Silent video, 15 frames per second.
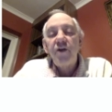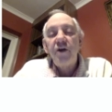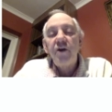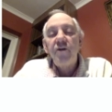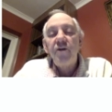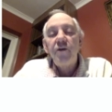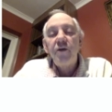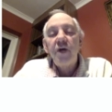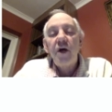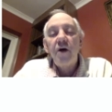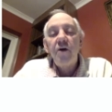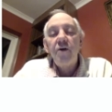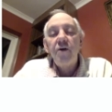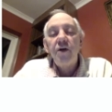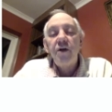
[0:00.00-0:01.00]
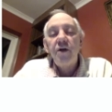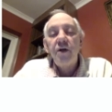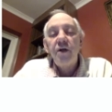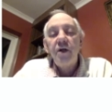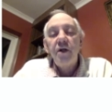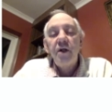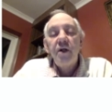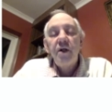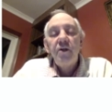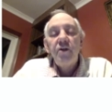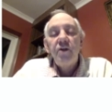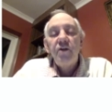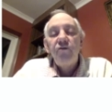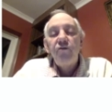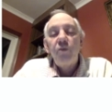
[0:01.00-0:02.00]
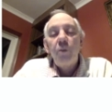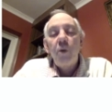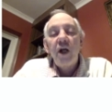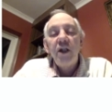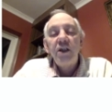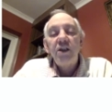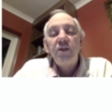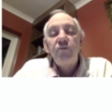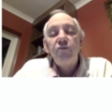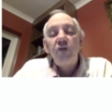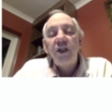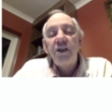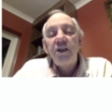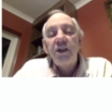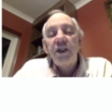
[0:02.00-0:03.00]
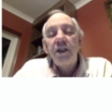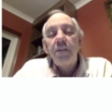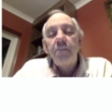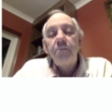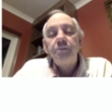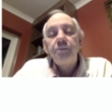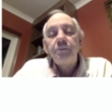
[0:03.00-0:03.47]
if you know the different ways of writing.